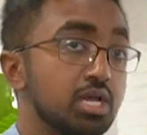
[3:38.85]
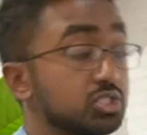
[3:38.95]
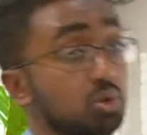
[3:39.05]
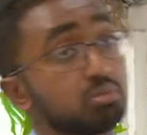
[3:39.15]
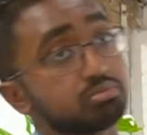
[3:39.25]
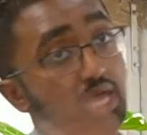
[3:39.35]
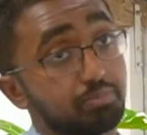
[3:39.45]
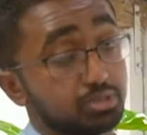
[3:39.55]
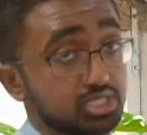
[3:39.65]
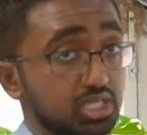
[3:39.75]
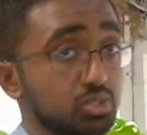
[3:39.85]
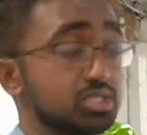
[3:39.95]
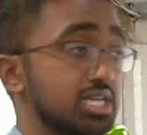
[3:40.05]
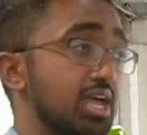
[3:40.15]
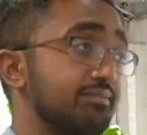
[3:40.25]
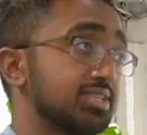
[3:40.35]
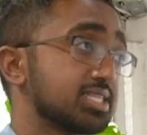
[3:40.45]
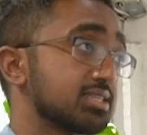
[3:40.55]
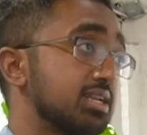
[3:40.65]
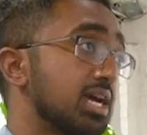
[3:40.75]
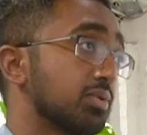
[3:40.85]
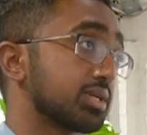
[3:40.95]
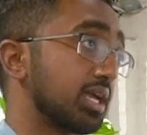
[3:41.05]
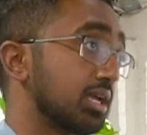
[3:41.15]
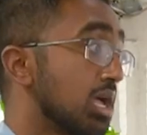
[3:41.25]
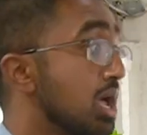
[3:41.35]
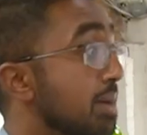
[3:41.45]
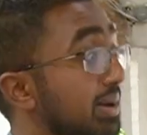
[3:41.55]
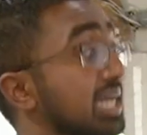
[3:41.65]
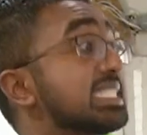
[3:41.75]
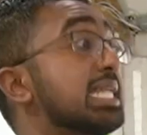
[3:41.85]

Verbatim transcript: So, that puts a huge emphasis on networking. But a